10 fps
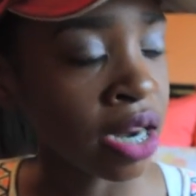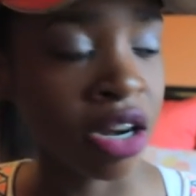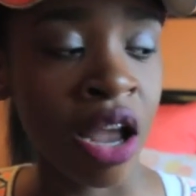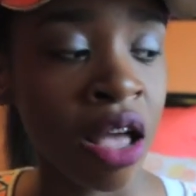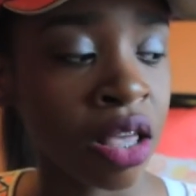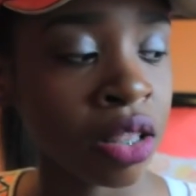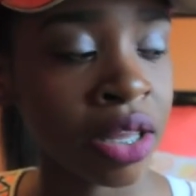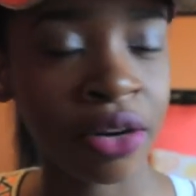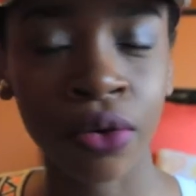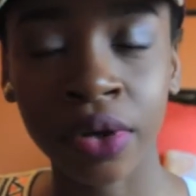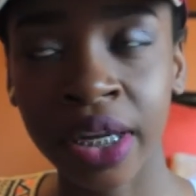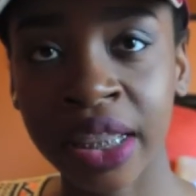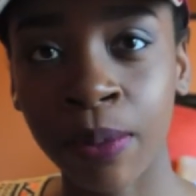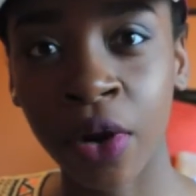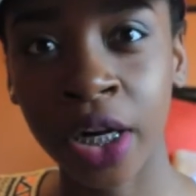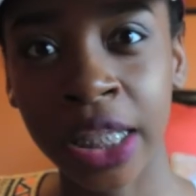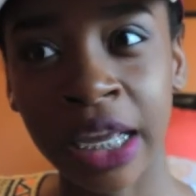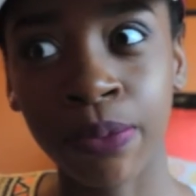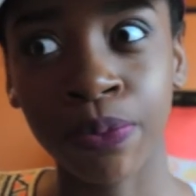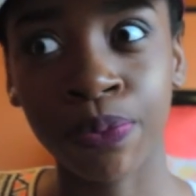not later on at the party,
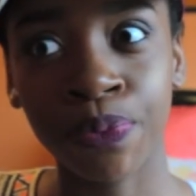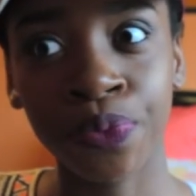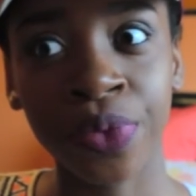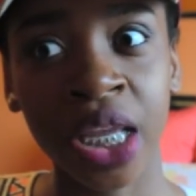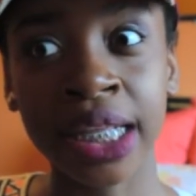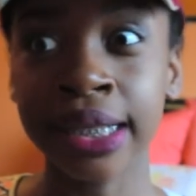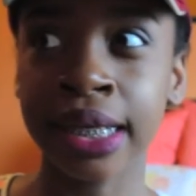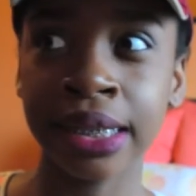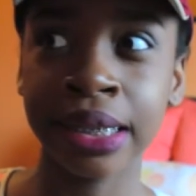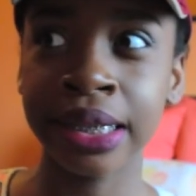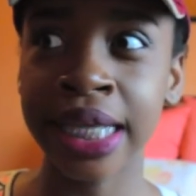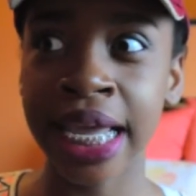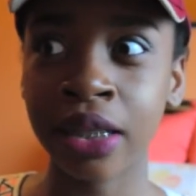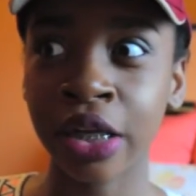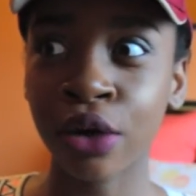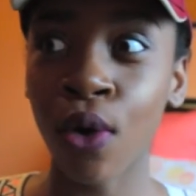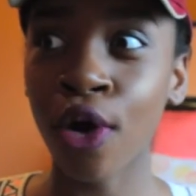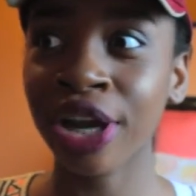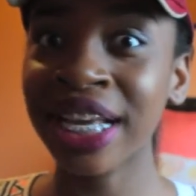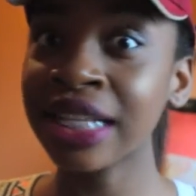like a day later
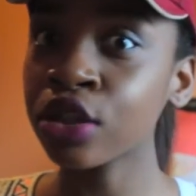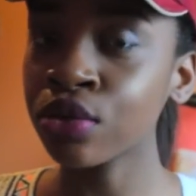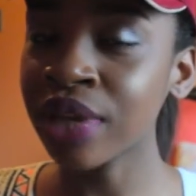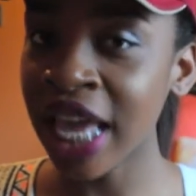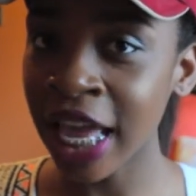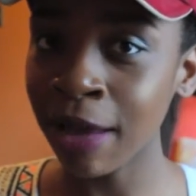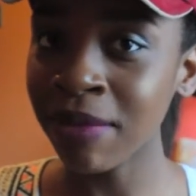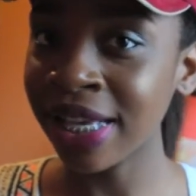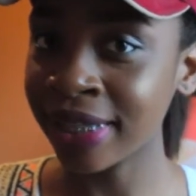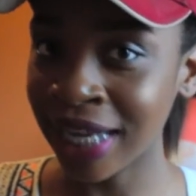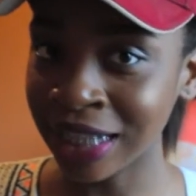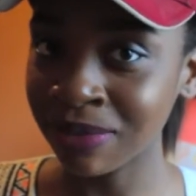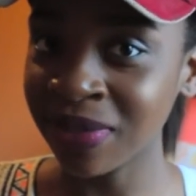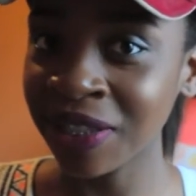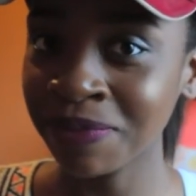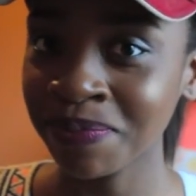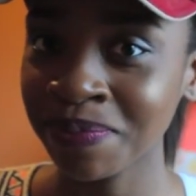on, guess who came and texted me?